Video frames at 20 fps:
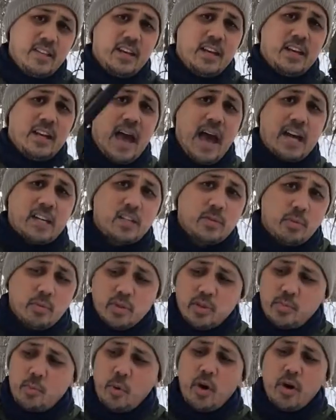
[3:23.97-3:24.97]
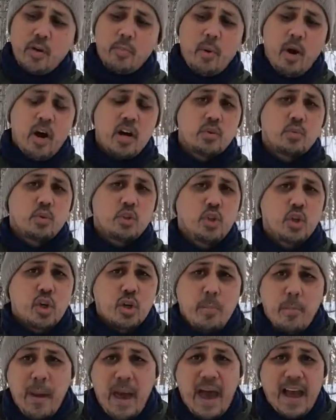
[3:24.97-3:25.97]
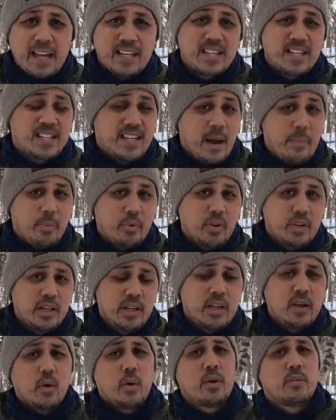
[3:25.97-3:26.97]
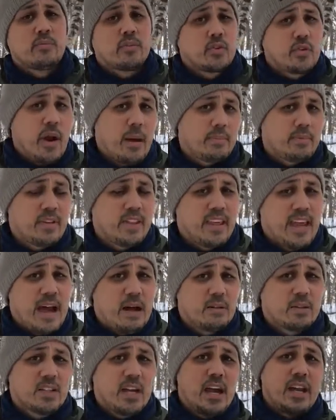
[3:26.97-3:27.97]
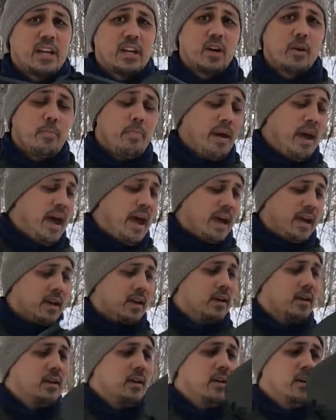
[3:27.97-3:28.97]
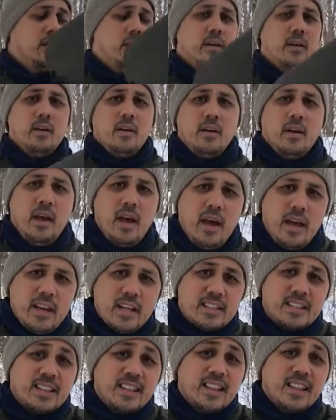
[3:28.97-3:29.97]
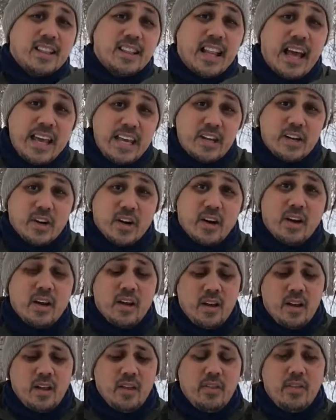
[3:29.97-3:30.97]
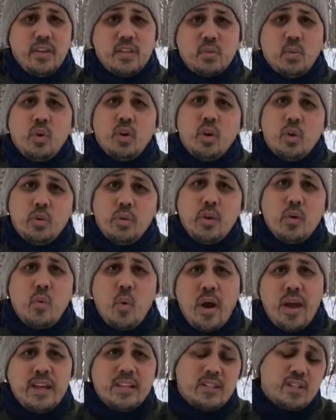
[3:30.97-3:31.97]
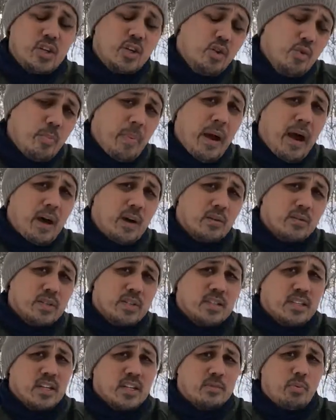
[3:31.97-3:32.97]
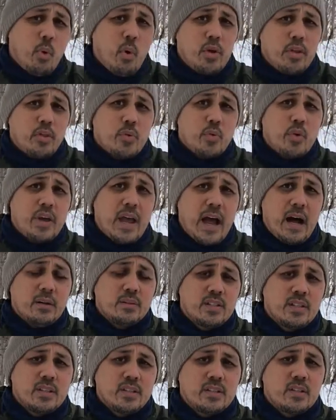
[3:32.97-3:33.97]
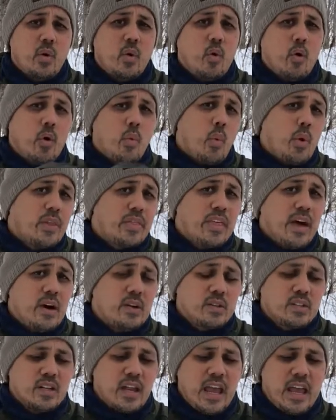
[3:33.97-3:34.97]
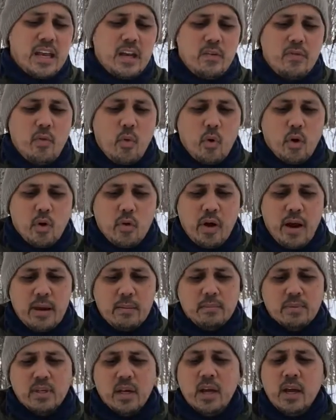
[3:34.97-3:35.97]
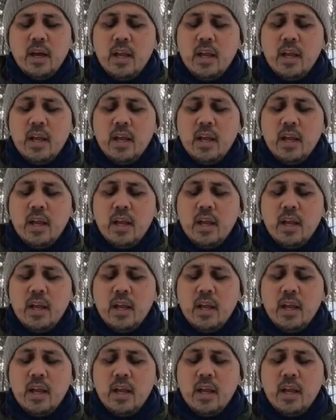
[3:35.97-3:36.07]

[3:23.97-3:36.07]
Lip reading: the detachable spreader bars, which you could pack separately or even strap to the outside of your pack, and it's lighter. This one only weighs 2 pounds, 6.3 ounces, or 1,084 grams.